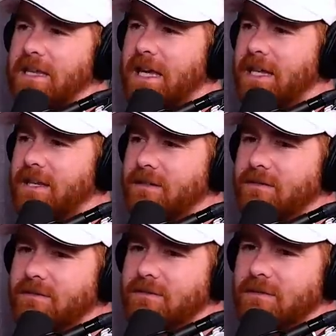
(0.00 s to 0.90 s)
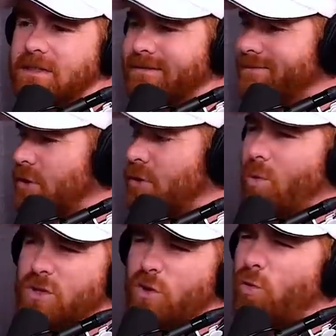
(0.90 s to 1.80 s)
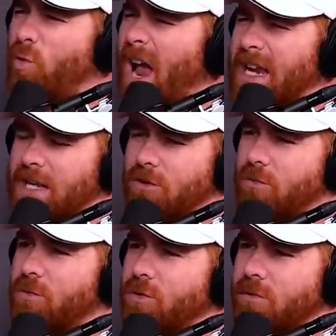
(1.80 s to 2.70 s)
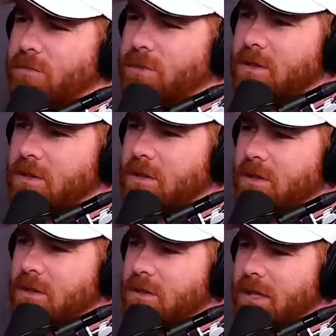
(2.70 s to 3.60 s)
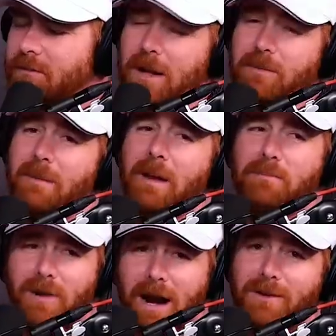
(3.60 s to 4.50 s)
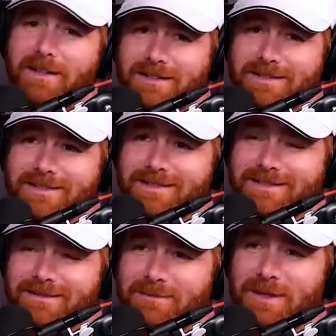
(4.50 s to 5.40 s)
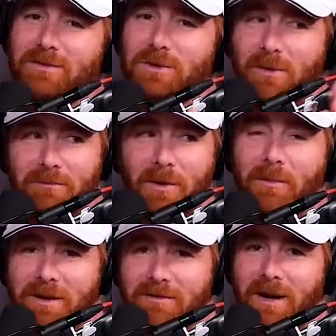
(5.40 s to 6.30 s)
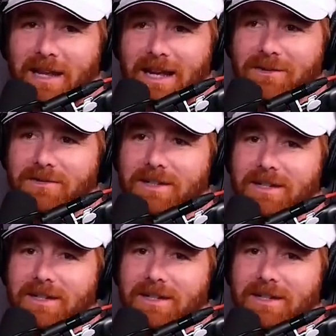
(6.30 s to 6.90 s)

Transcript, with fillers: and then was crying in her room. And by the way, I'm not proud of this. I'm giving you a moment of my life.